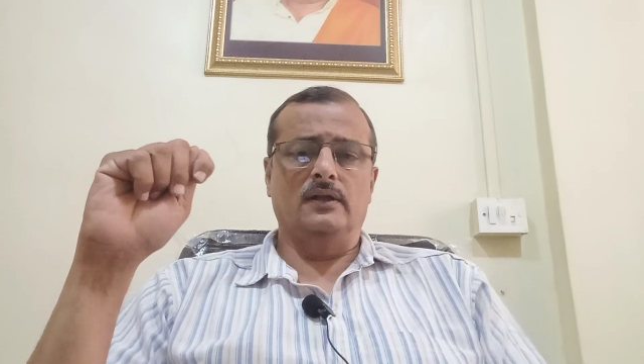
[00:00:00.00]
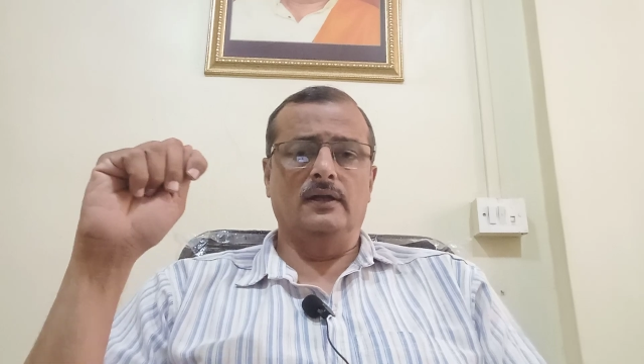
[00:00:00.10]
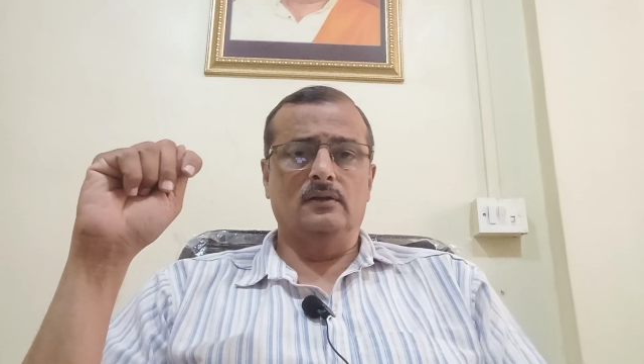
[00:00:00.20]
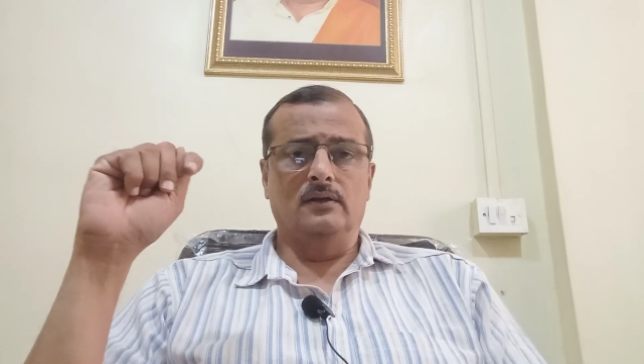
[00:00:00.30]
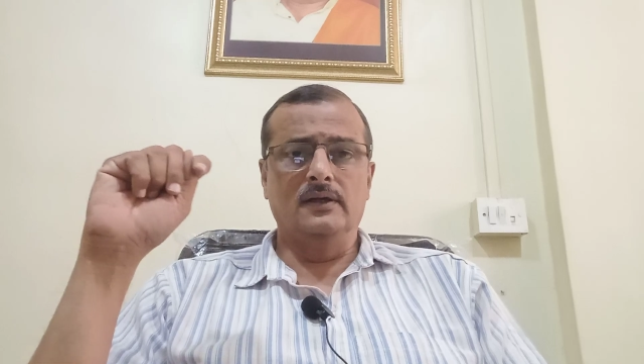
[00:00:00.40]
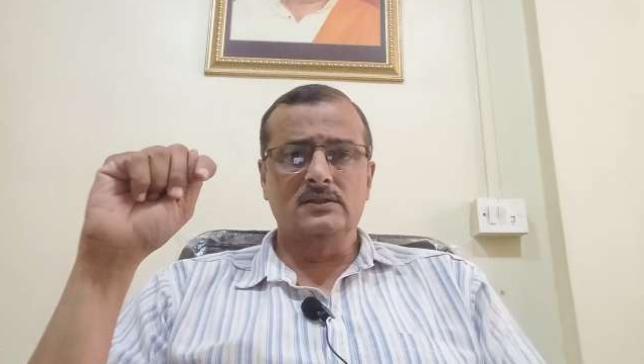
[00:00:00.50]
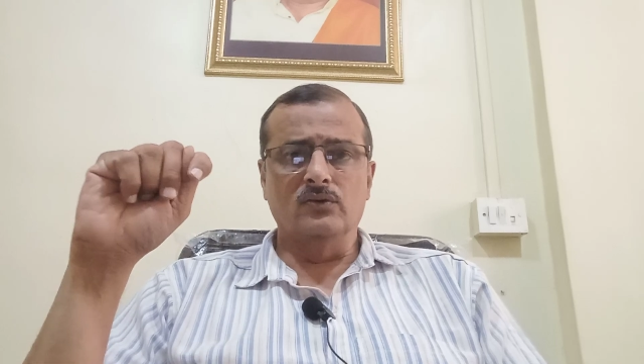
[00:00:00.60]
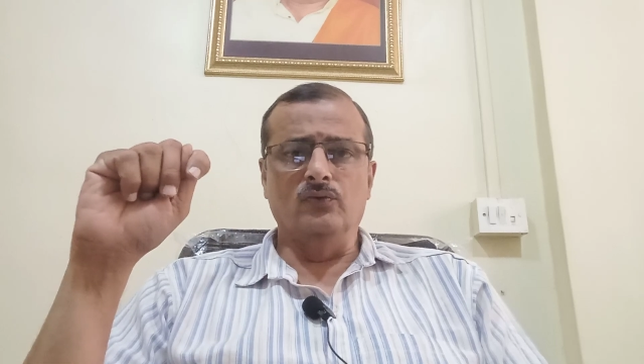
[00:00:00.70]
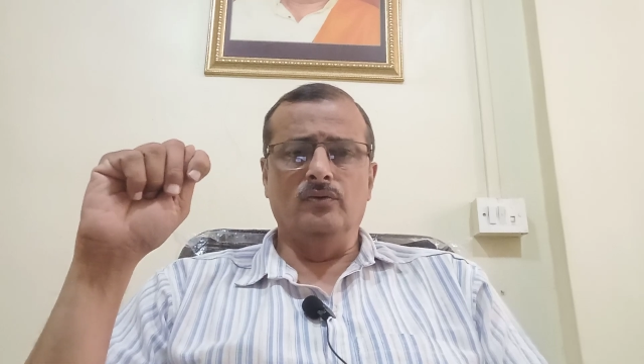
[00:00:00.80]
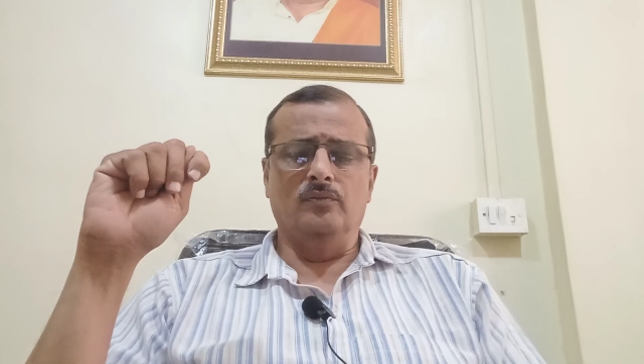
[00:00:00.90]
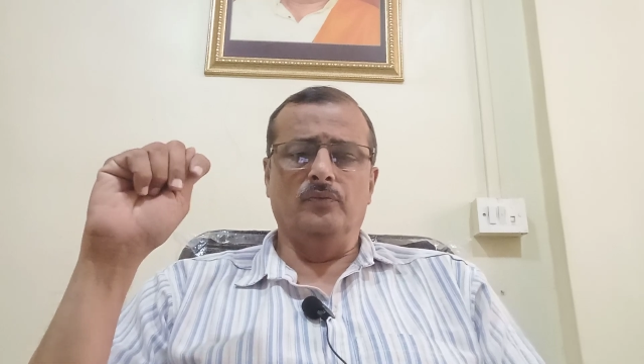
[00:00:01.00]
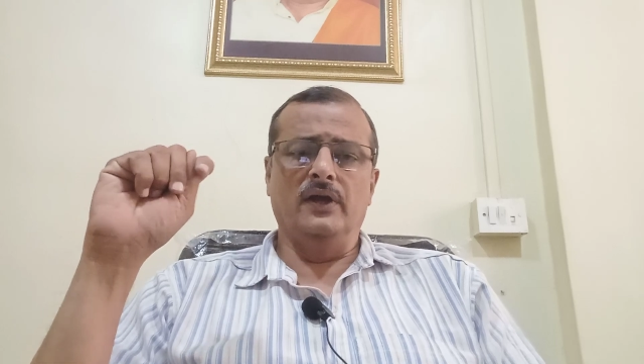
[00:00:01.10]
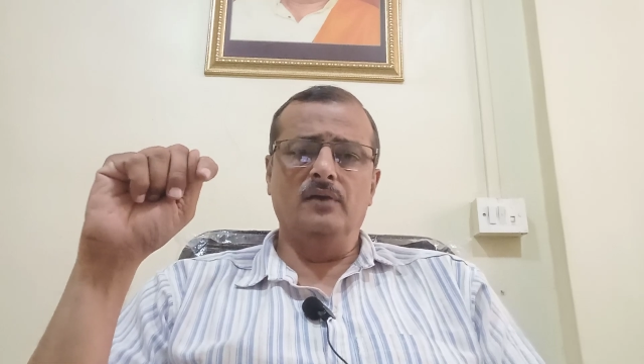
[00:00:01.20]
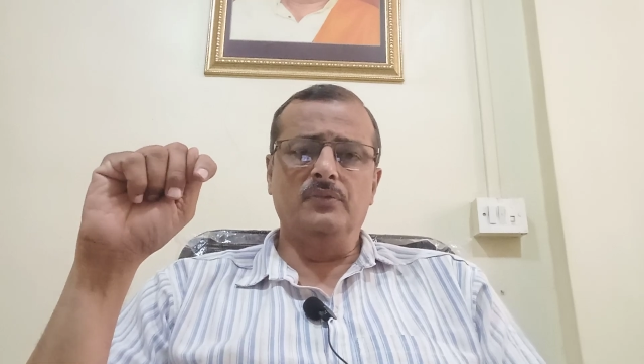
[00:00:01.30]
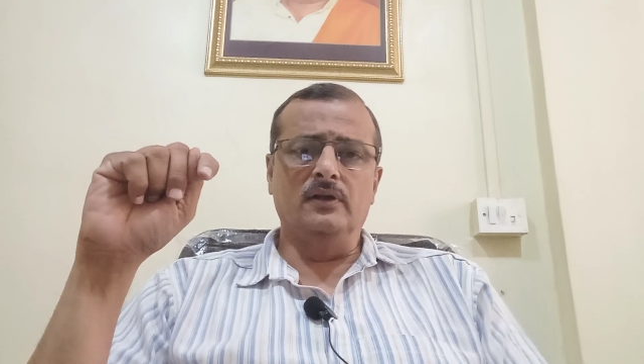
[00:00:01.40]
then this
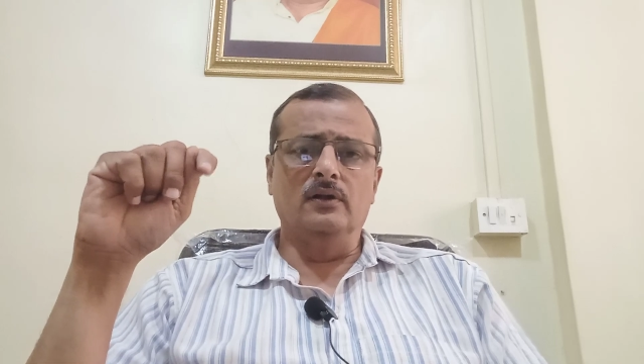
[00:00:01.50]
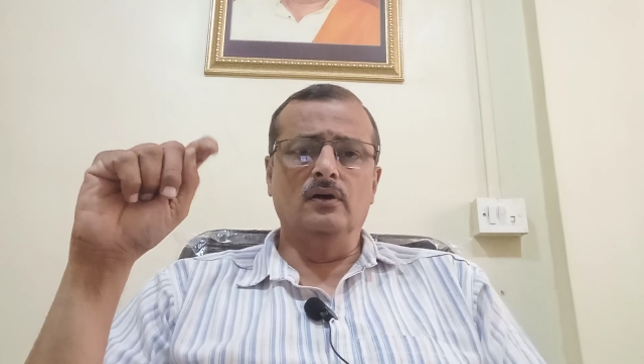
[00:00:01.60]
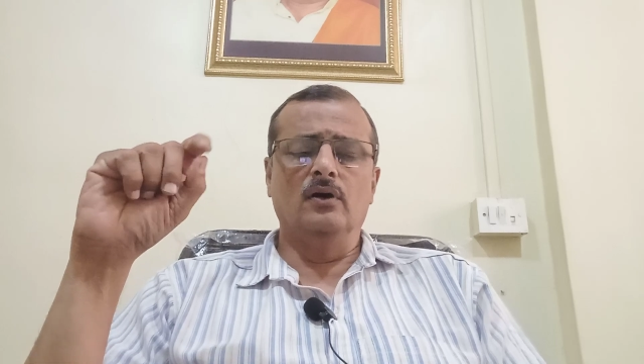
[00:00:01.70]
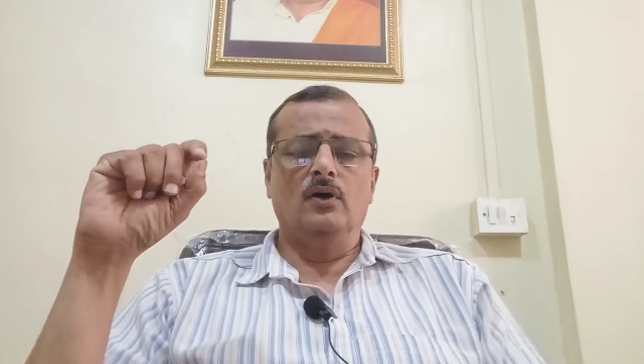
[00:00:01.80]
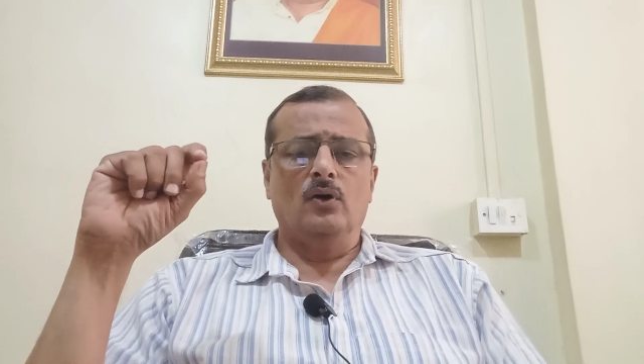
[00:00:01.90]
may be the